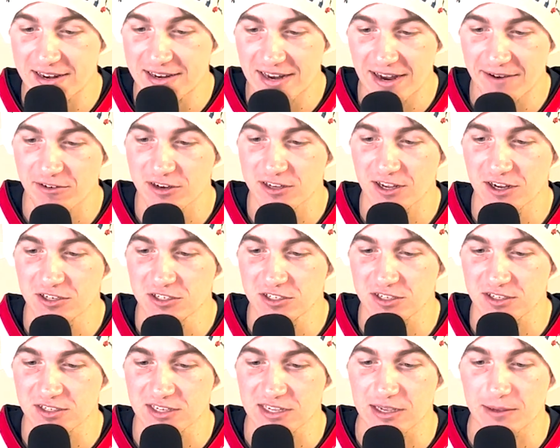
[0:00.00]
never touched
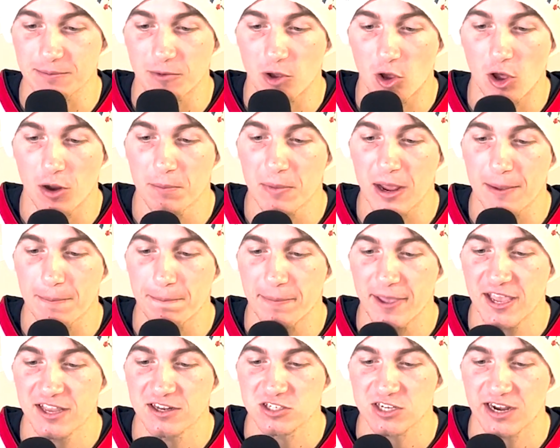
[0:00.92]
this team. On my
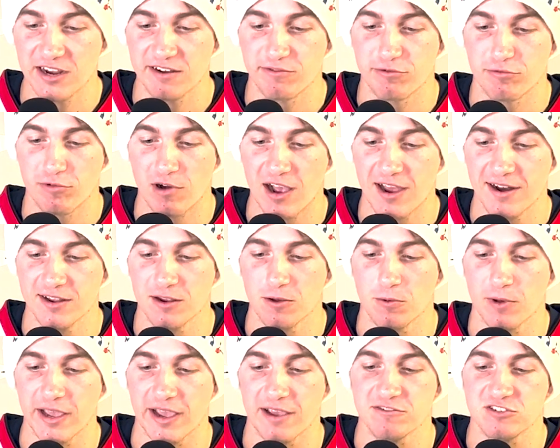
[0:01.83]
bench, I have rotting
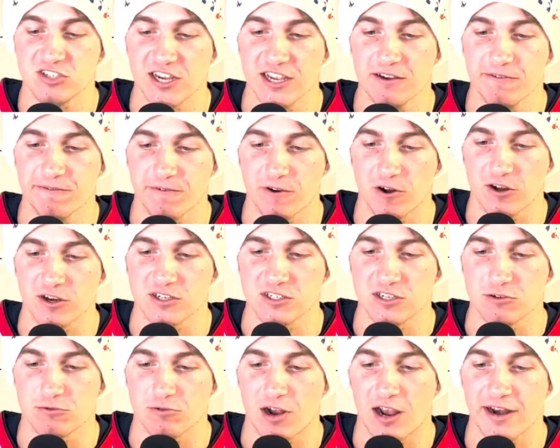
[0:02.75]
away. I have Jake
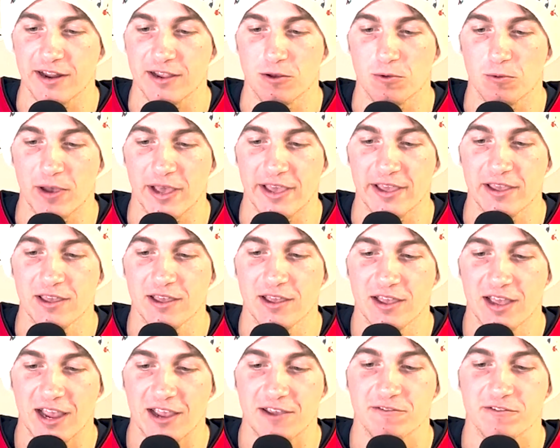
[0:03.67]
Ferguson rotting away.
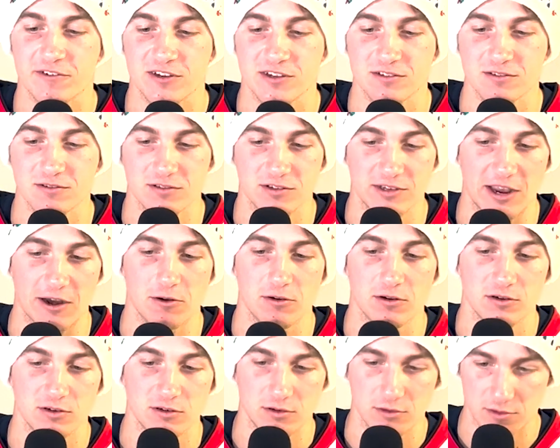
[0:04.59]
I have
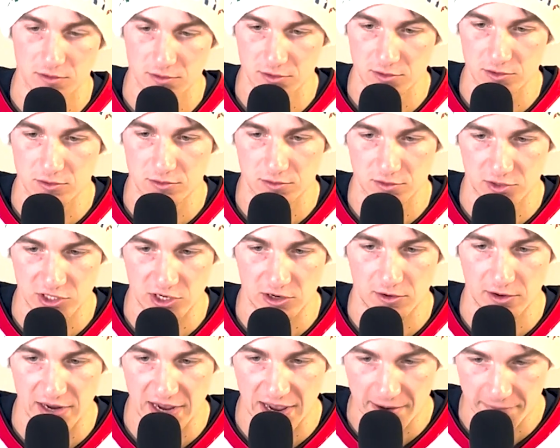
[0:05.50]

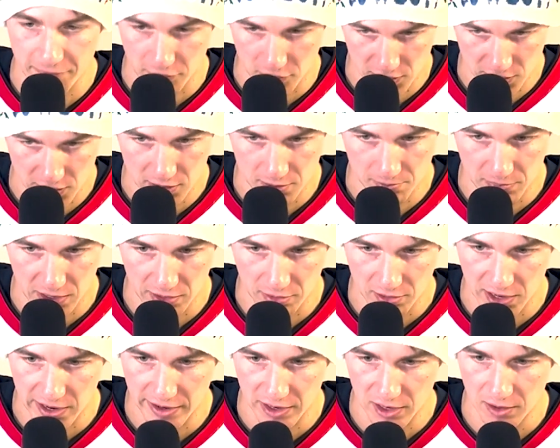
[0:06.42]
Gerald Everett in my
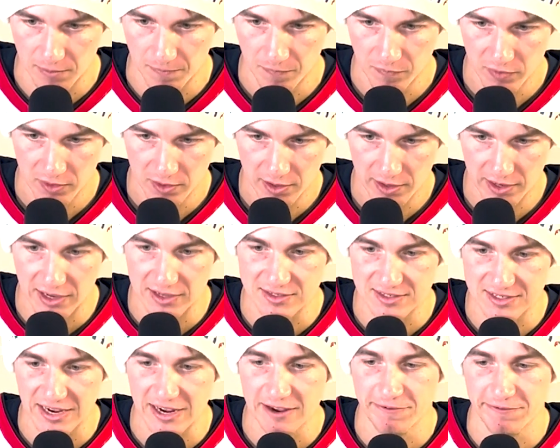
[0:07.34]
lineup. I got
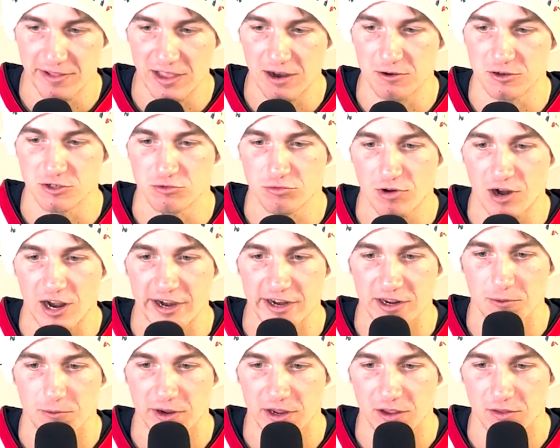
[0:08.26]
Zay Flowers rotting
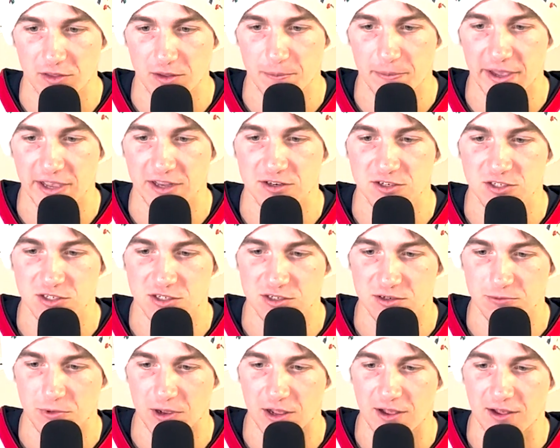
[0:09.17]
away on the
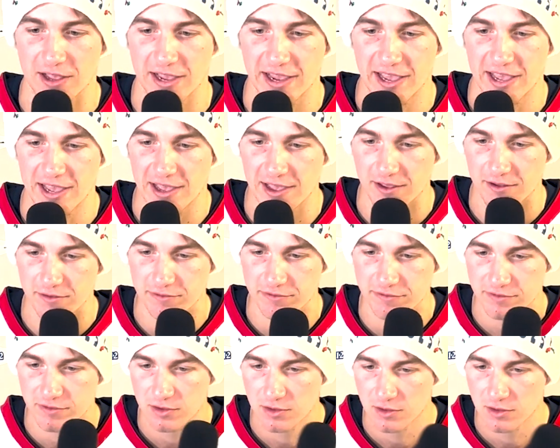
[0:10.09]
bench while I have